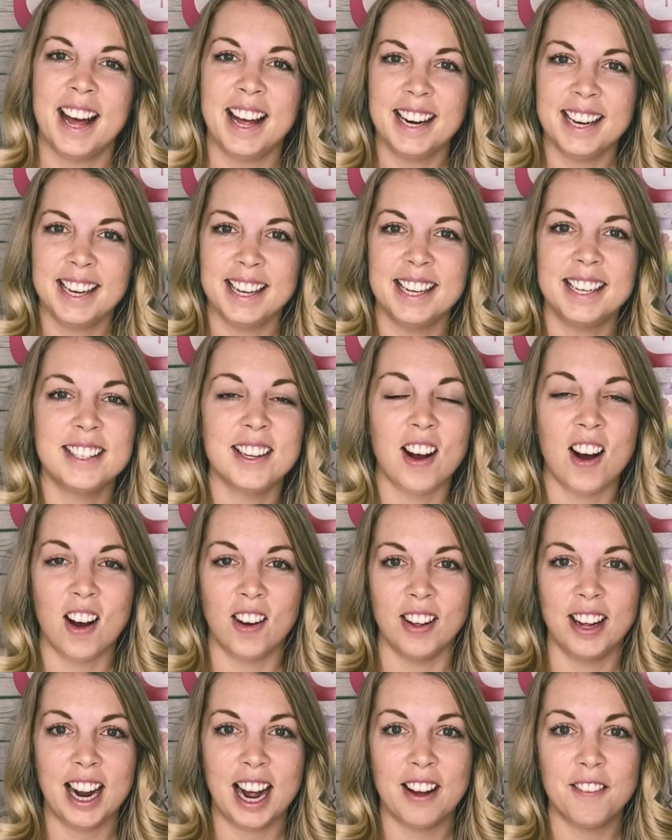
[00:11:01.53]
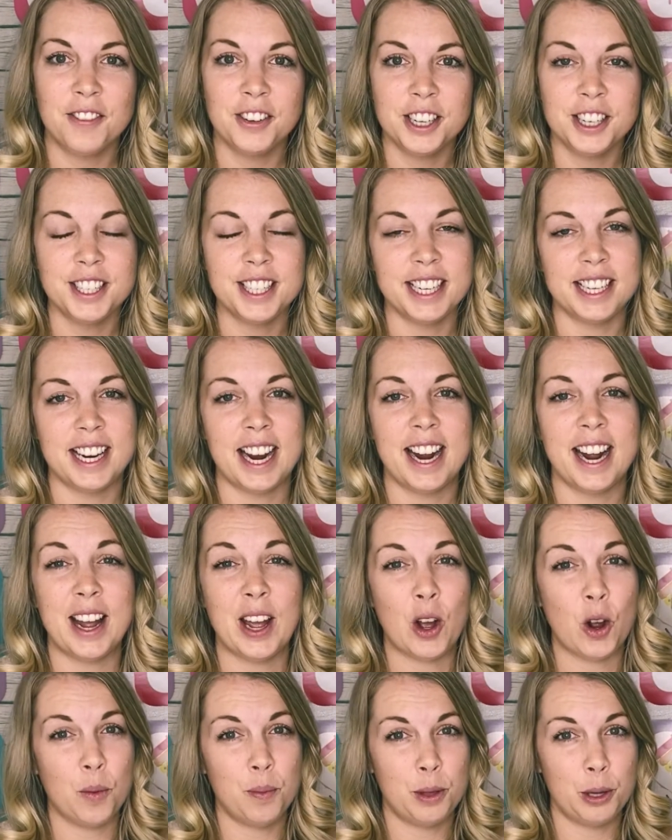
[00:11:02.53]
is all I have for you today. I
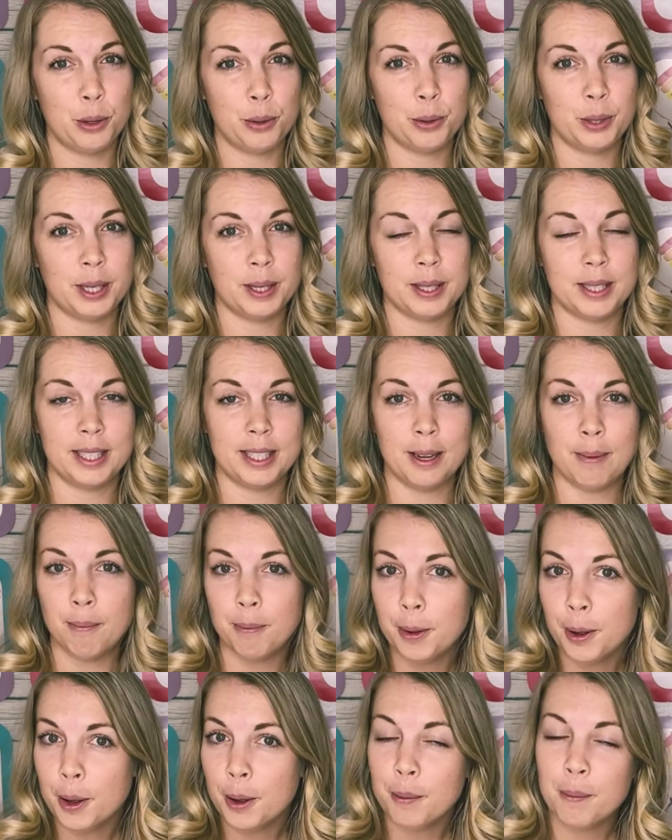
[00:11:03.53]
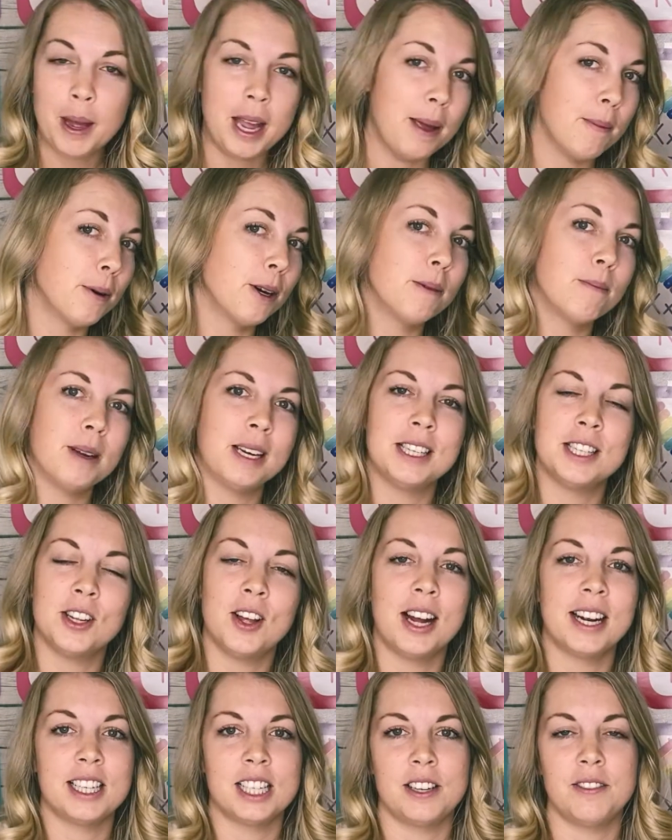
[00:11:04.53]
hope those simple paper and pencil
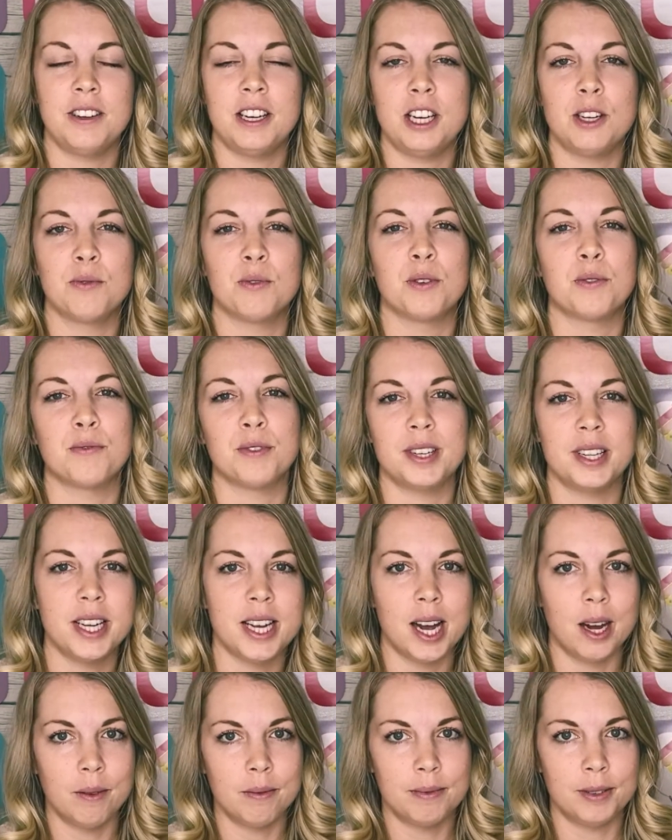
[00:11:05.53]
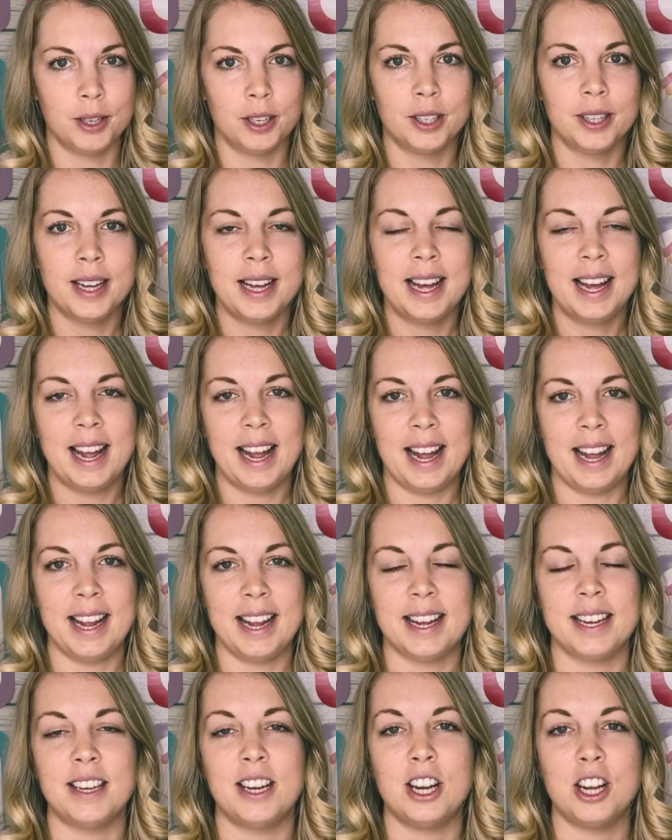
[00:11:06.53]
activities were really helpful,
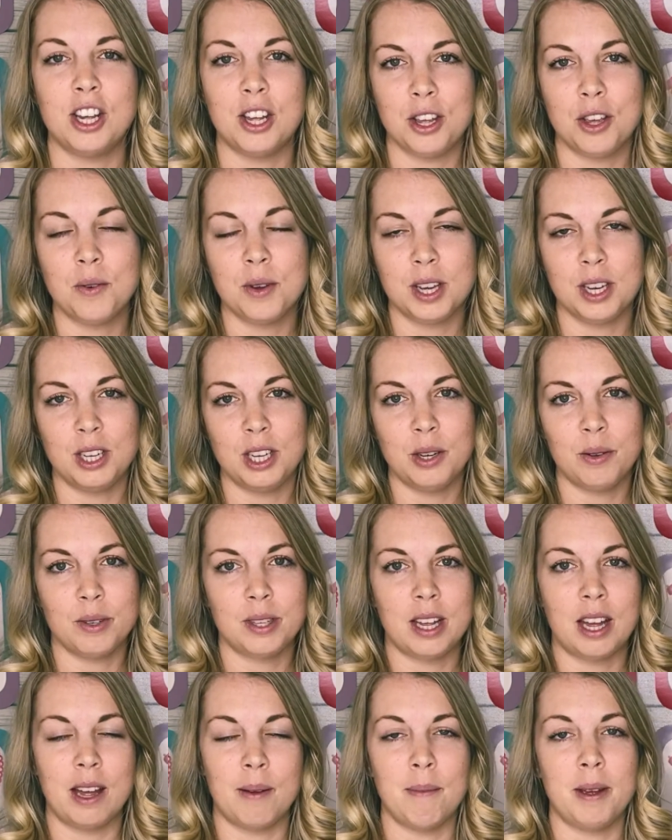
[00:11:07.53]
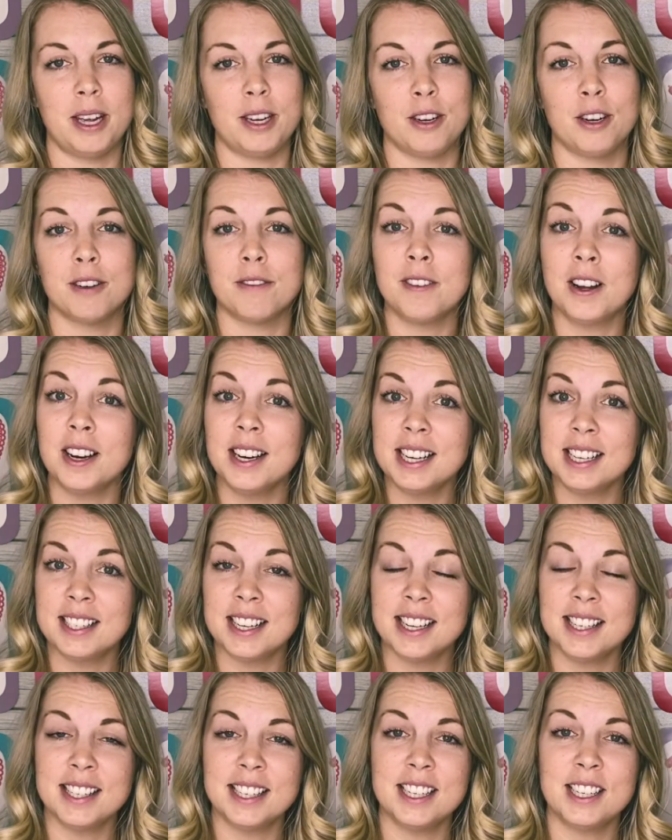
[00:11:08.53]
and you can use them in your phonics
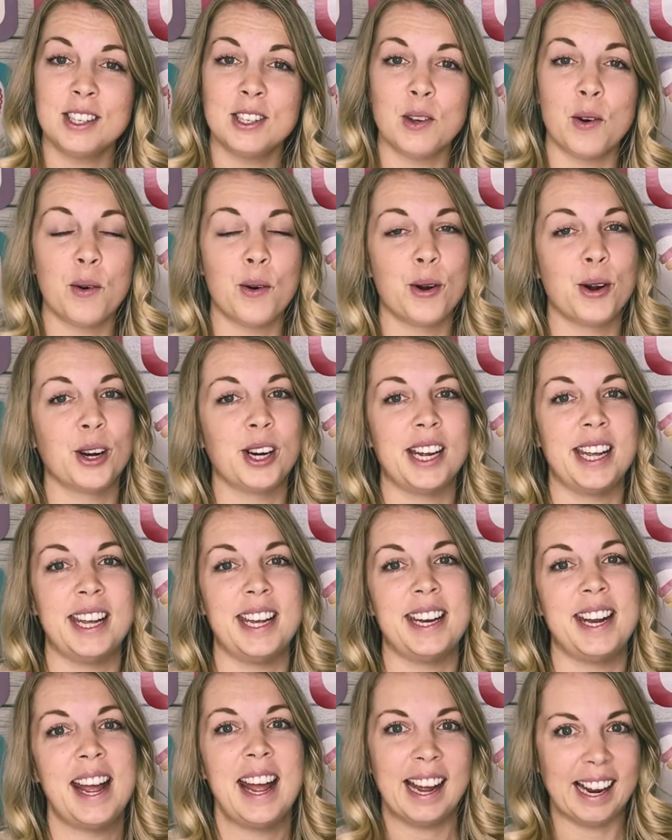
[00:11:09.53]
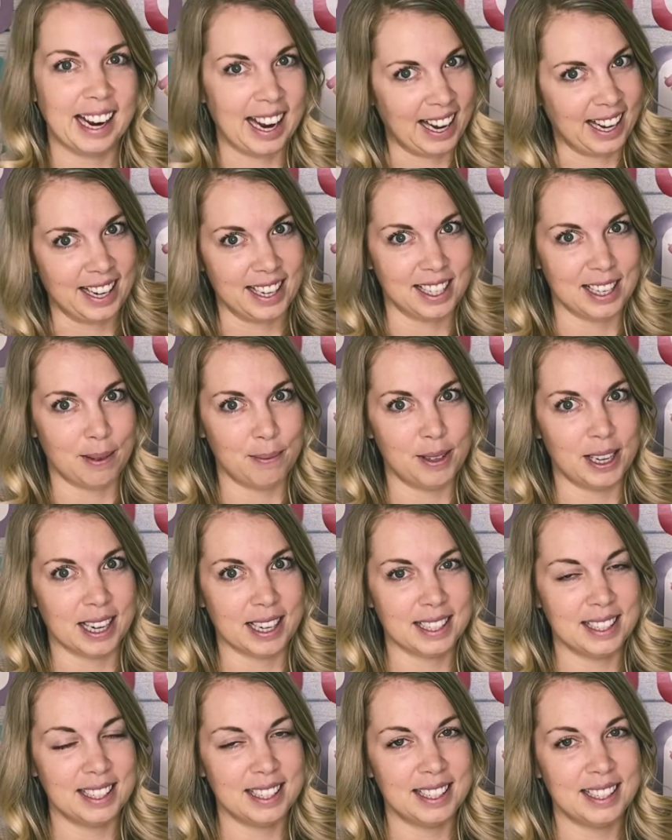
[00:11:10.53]
lessons or in any subject.